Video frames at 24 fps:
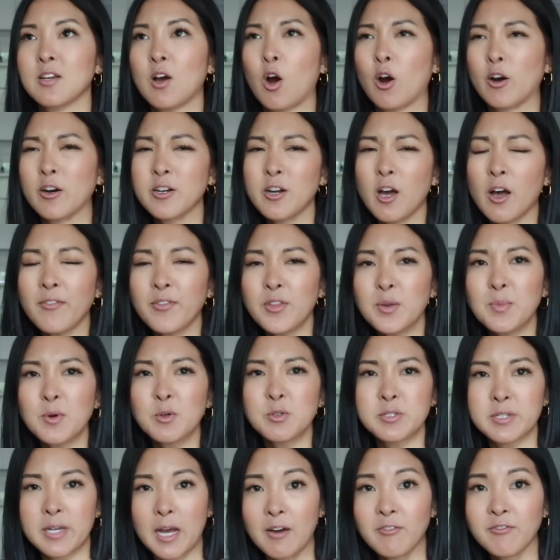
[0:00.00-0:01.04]
are not the
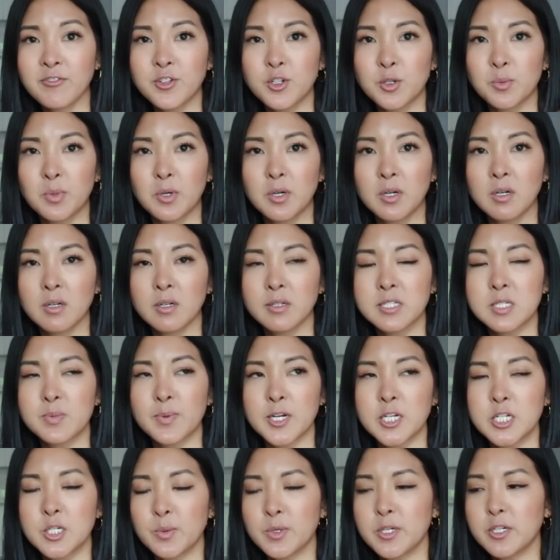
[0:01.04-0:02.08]
most comfortable,
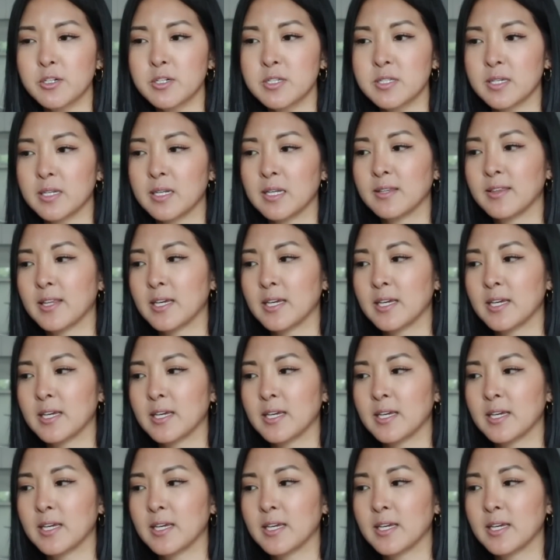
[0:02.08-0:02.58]
especially when you're sitting.